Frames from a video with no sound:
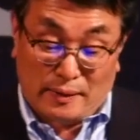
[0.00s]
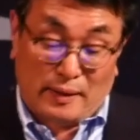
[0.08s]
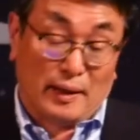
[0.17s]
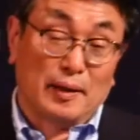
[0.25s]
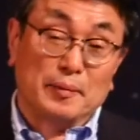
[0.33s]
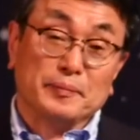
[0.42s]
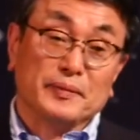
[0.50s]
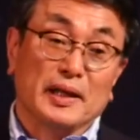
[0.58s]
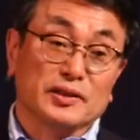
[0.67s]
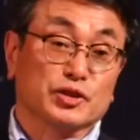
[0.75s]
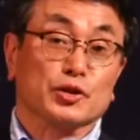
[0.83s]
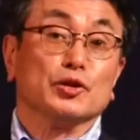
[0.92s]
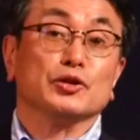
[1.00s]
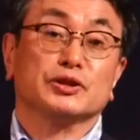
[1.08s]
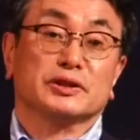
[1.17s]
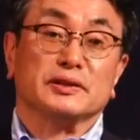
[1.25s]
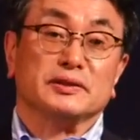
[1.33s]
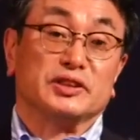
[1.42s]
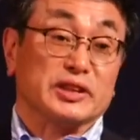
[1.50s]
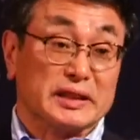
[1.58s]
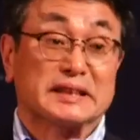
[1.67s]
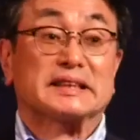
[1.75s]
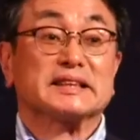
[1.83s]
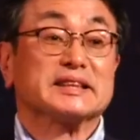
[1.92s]
um, that church
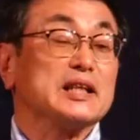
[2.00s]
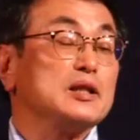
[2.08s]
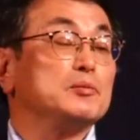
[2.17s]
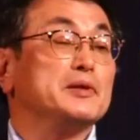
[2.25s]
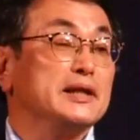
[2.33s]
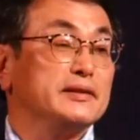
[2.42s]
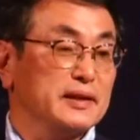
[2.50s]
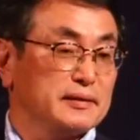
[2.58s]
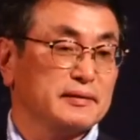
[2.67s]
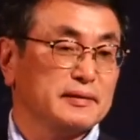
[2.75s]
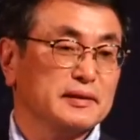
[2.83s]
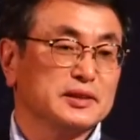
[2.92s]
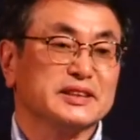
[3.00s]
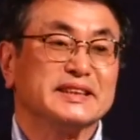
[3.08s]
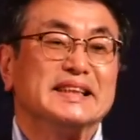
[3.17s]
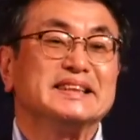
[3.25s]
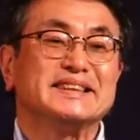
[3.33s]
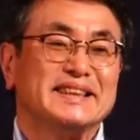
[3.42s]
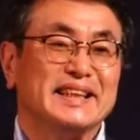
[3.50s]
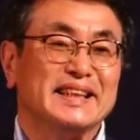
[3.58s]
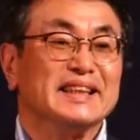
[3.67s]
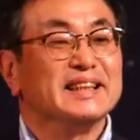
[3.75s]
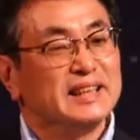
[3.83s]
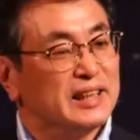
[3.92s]
just celebrated
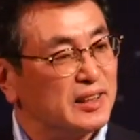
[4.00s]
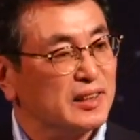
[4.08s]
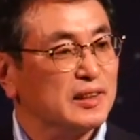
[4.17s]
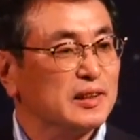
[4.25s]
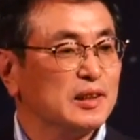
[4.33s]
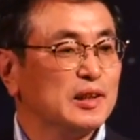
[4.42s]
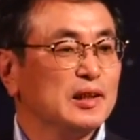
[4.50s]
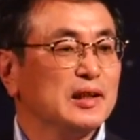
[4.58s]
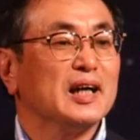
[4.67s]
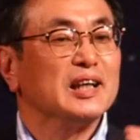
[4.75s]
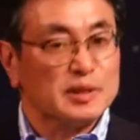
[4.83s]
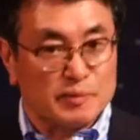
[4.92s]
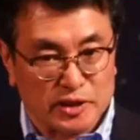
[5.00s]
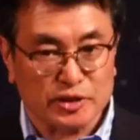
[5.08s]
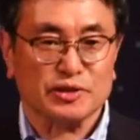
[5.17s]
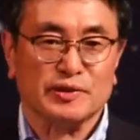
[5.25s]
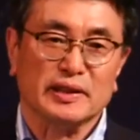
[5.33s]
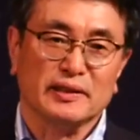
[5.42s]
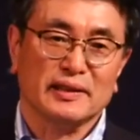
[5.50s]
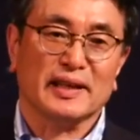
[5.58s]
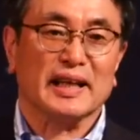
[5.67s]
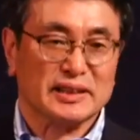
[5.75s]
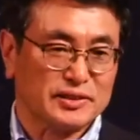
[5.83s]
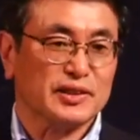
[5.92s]
60 year anniversary
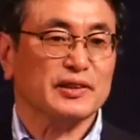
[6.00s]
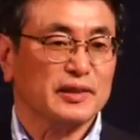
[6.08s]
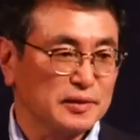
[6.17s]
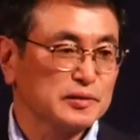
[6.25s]
last year.